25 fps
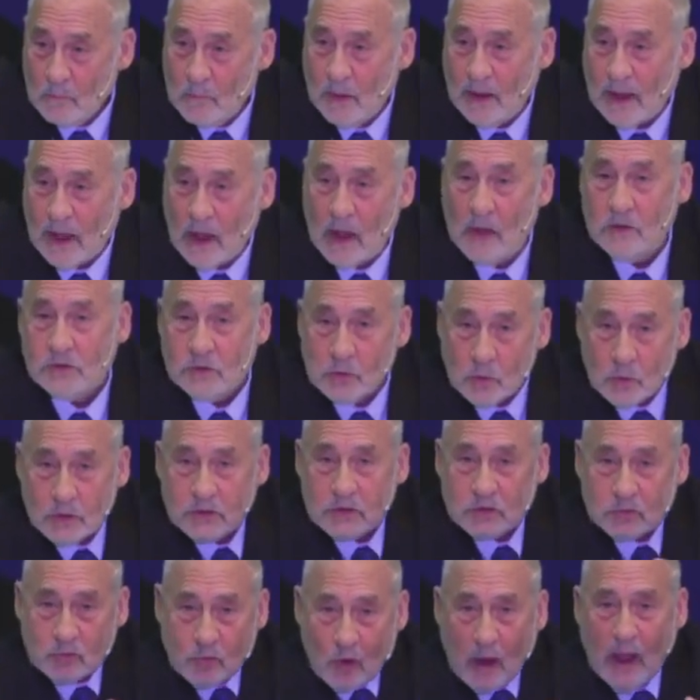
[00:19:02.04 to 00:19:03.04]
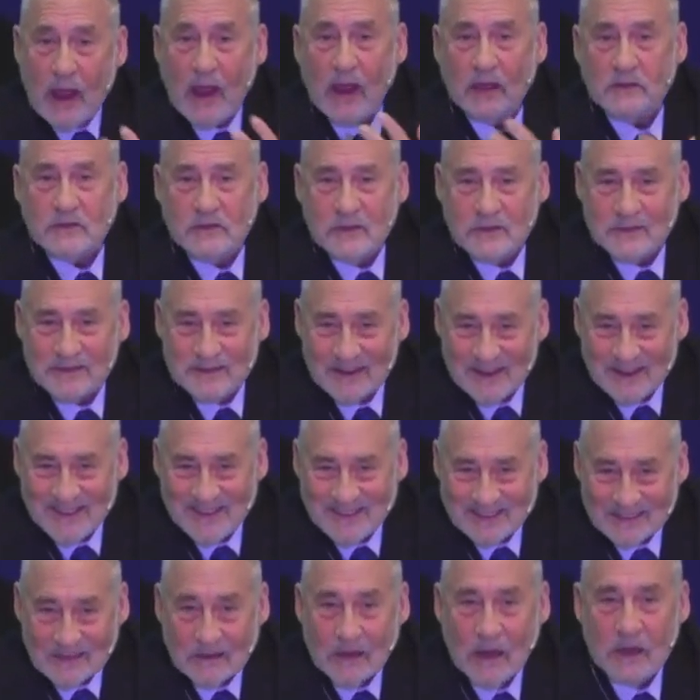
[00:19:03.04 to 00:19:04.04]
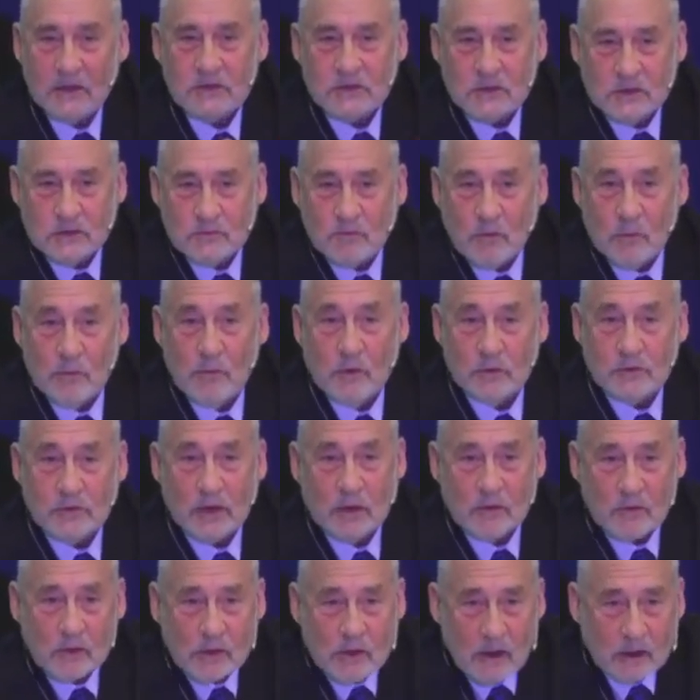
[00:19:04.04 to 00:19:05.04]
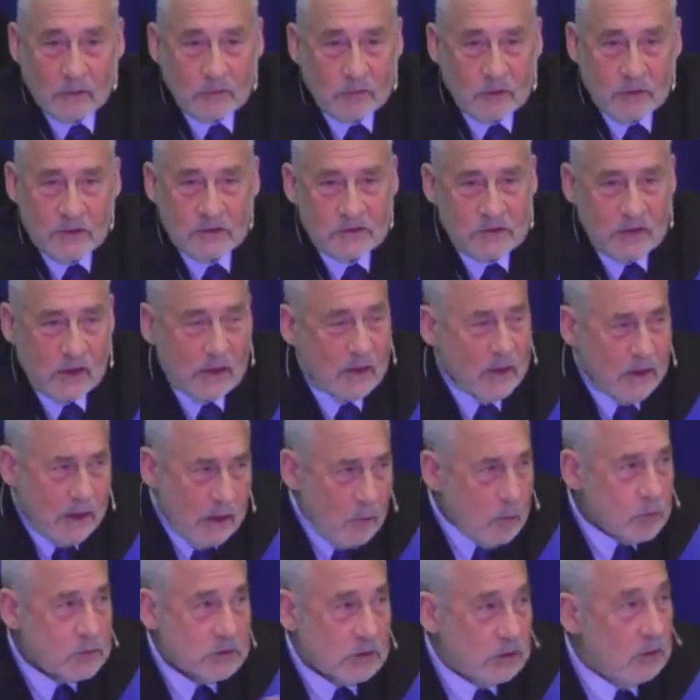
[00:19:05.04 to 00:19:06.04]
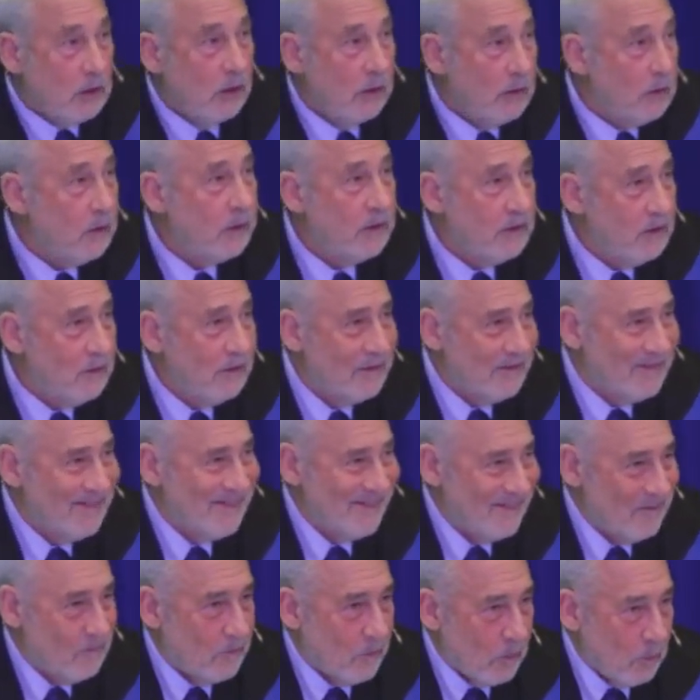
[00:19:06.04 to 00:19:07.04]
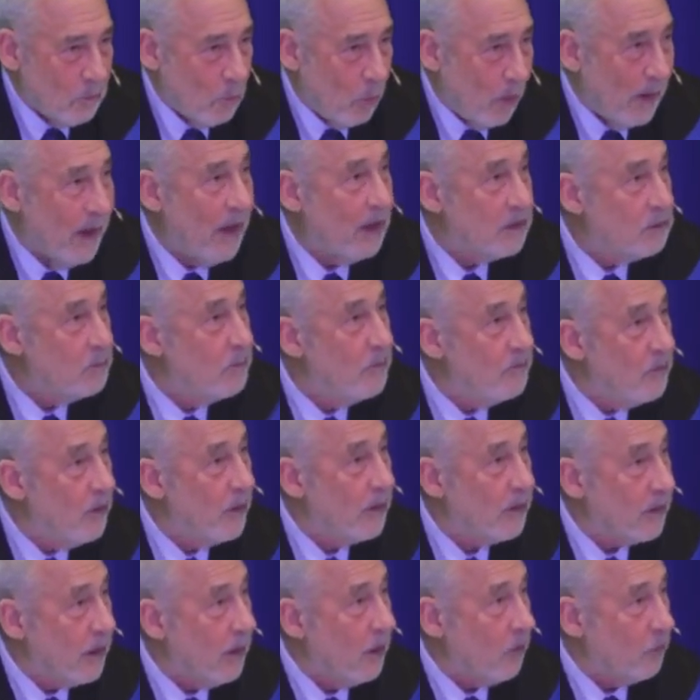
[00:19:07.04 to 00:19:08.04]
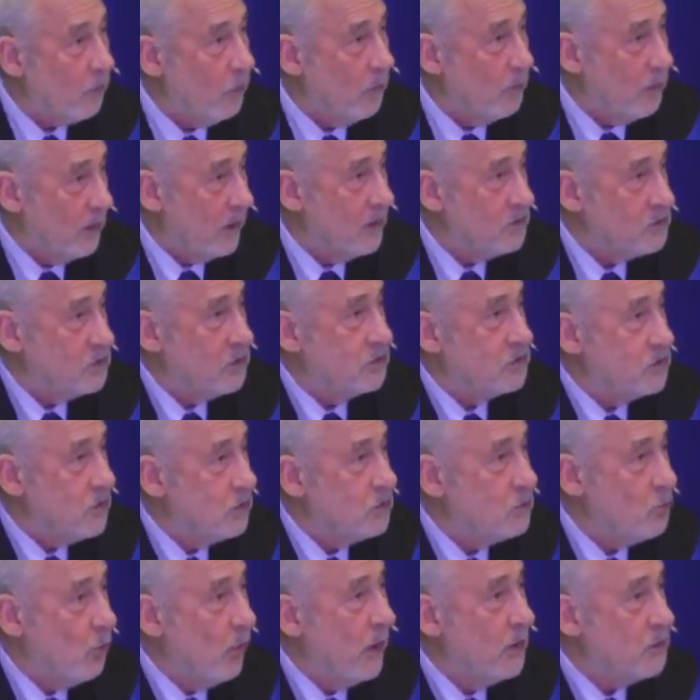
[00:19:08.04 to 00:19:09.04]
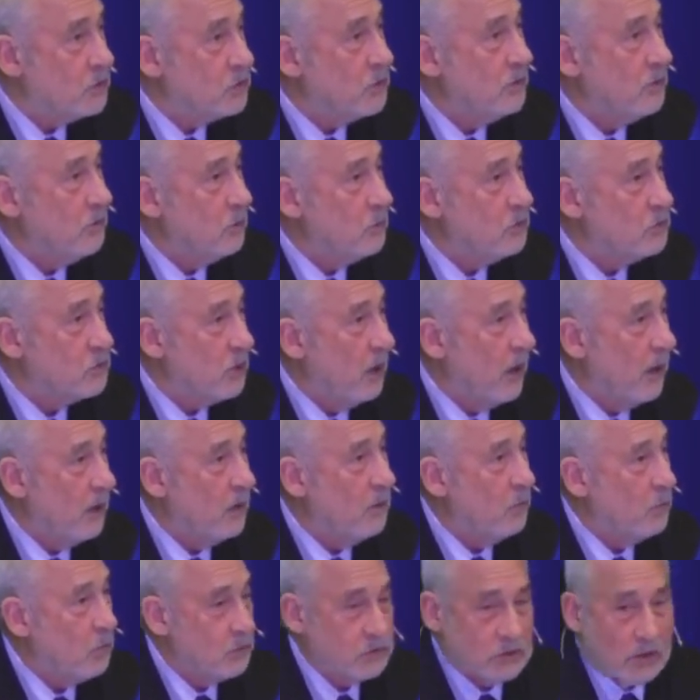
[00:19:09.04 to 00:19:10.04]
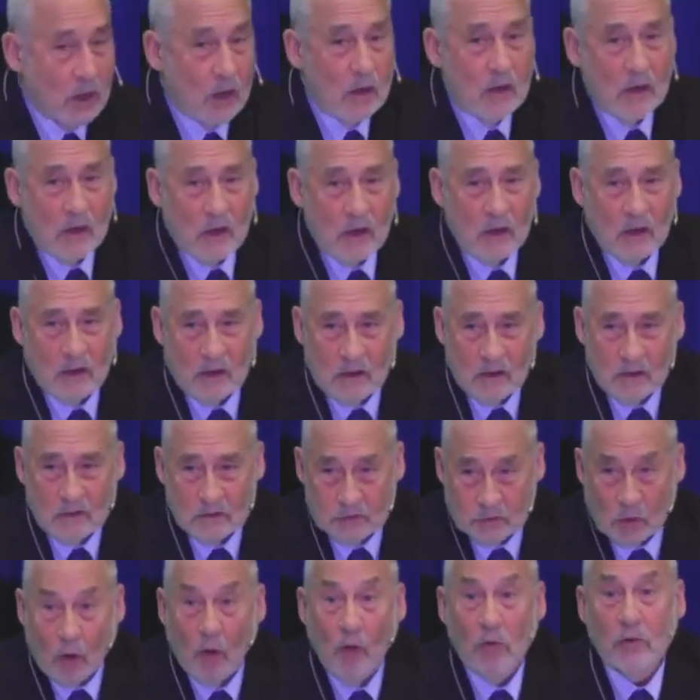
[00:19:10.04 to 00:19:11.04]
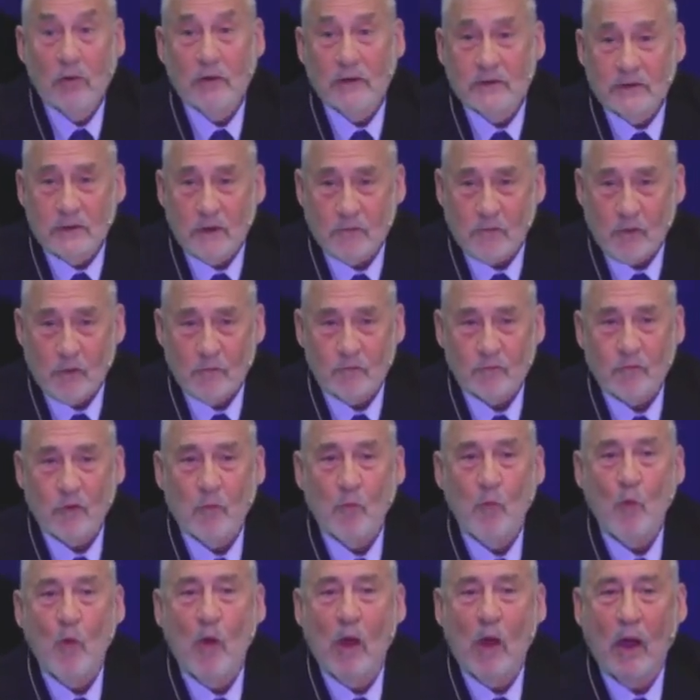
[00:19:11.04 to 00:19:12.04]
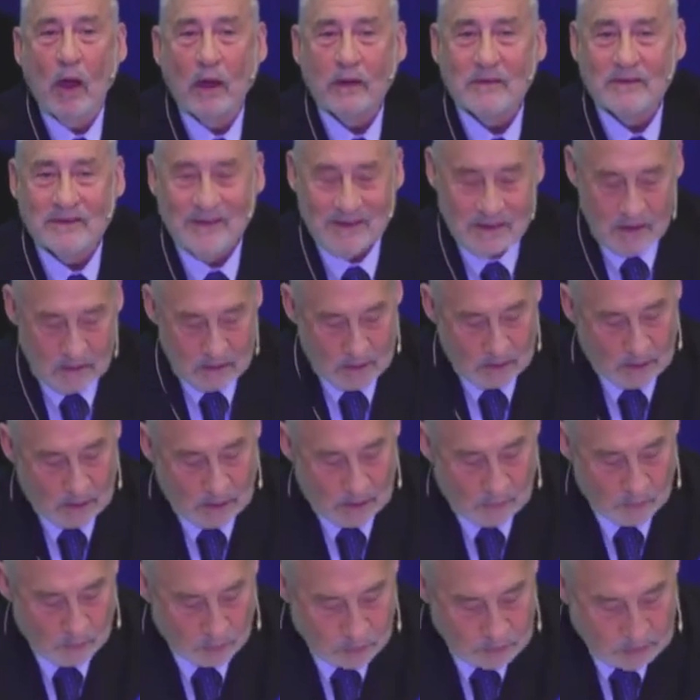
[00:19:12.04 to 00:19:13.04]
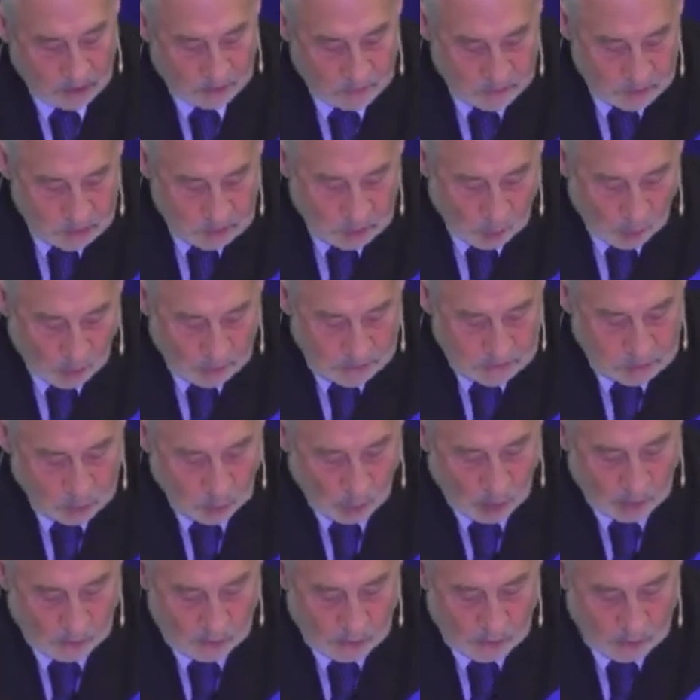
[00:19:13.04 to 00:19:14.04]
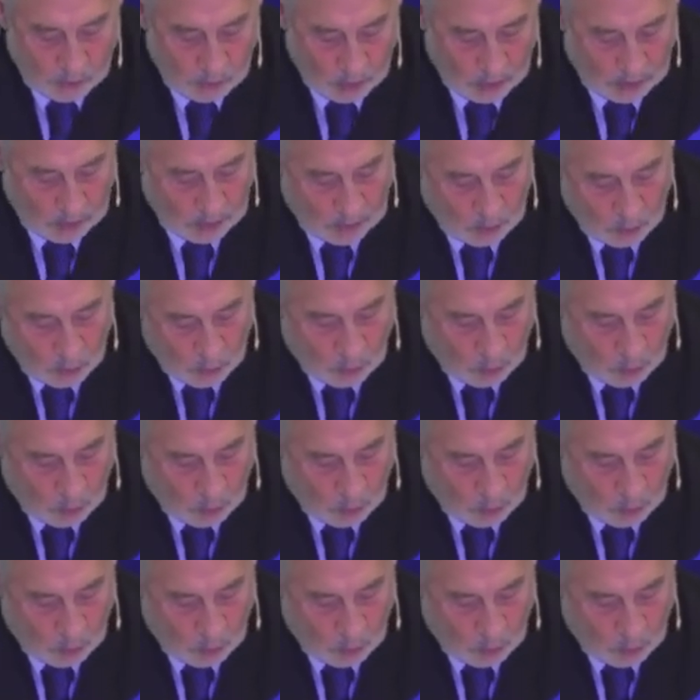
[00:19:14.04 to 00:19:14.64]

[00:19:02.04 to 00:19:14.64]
but as you extracted lessons from those other countries, it was clearly one had to be very careful because the situation in China was totally different from what uh, those other stories were. Uh,